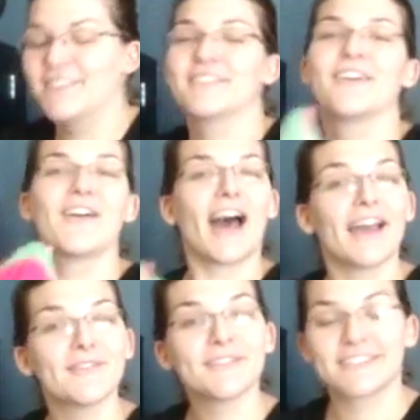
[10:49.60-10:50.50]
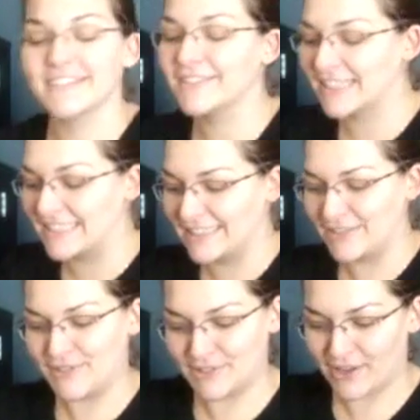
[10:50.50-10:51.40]
so I will still
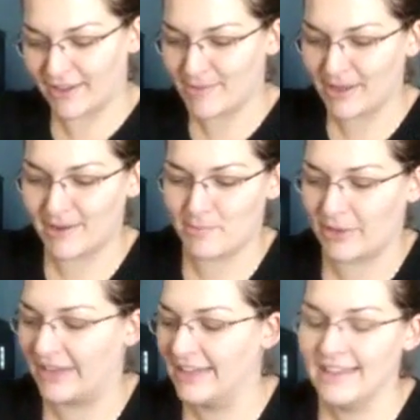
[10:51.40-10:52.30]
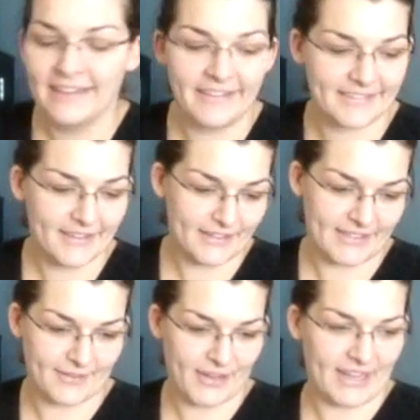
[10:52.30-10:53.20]
continue to talk about it, but it's not
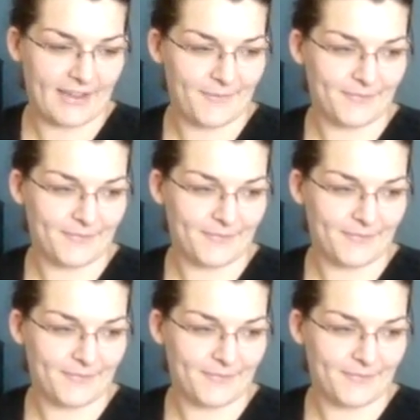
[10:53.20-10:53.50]
done right now.